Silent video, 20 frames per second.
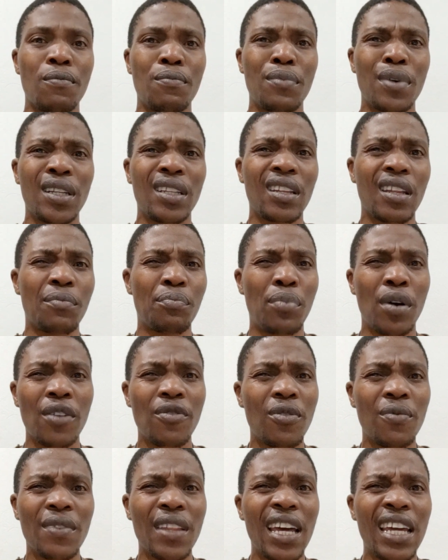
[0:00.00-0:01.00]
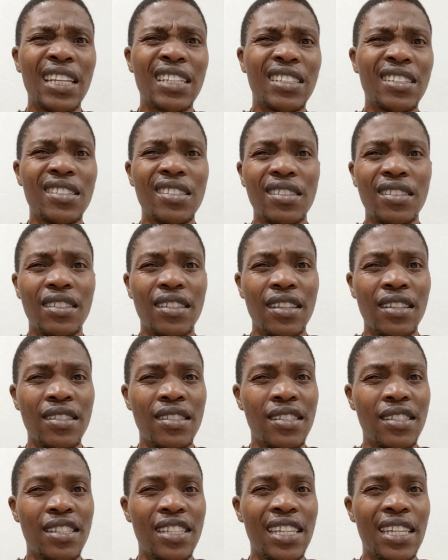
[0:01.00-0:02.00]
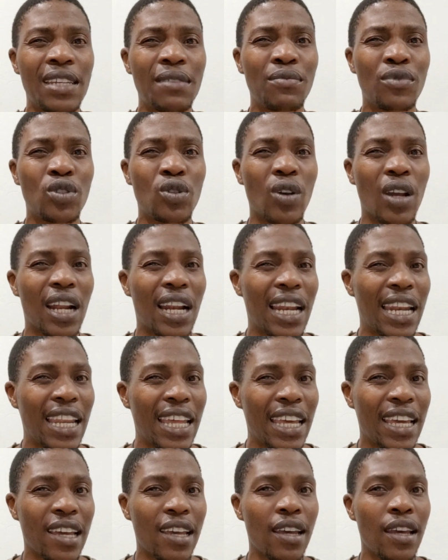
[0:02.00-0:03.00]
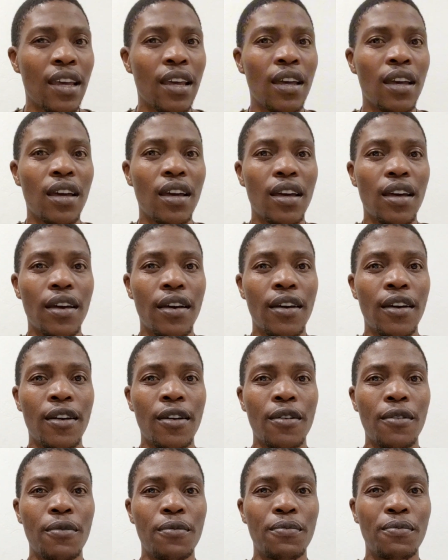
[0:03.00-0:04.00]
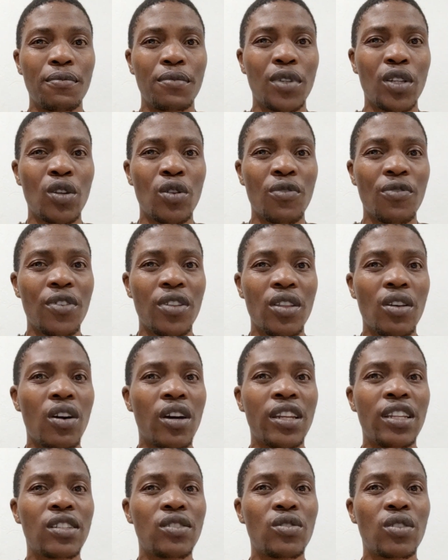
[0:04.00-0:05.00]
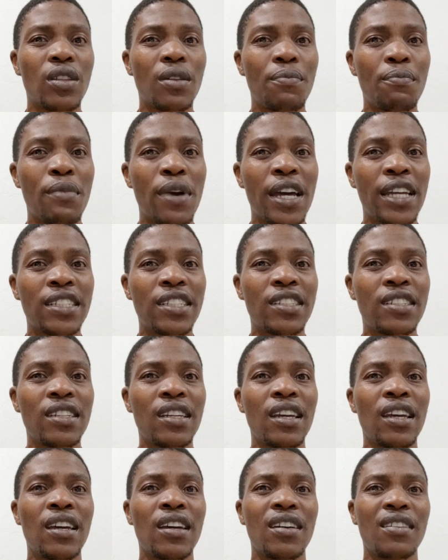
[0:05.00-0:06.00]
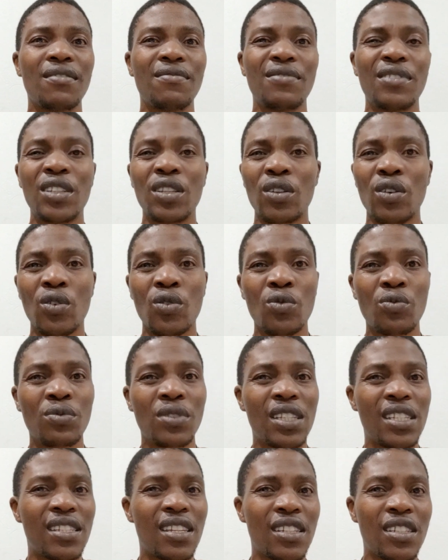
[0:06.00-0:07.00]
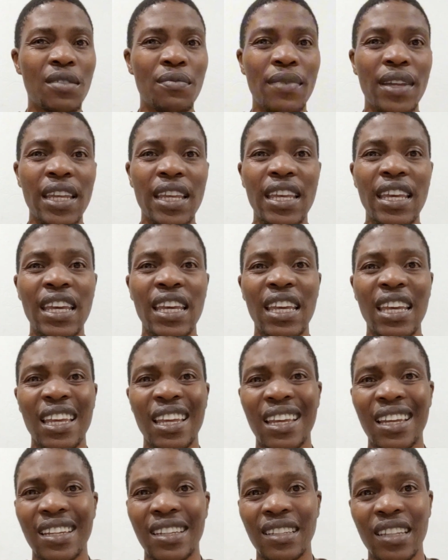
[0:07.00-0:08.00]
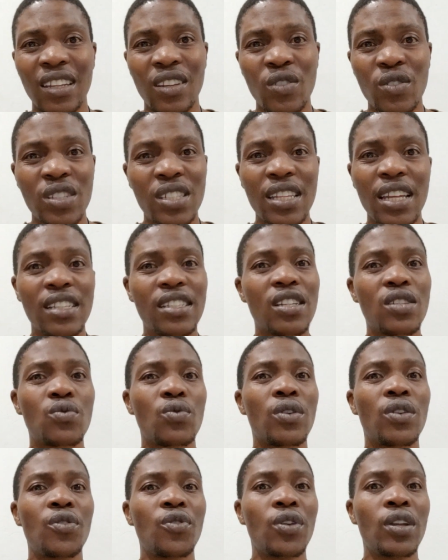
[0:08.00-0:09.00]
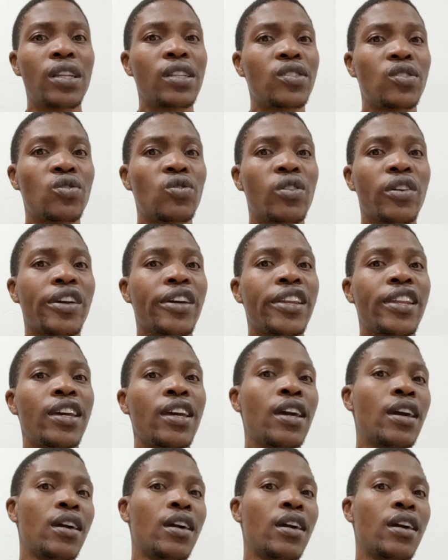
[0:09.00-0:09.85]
But apart from that, it just didn't seem to click further on into the match. Decision making and his touches weren't really too good.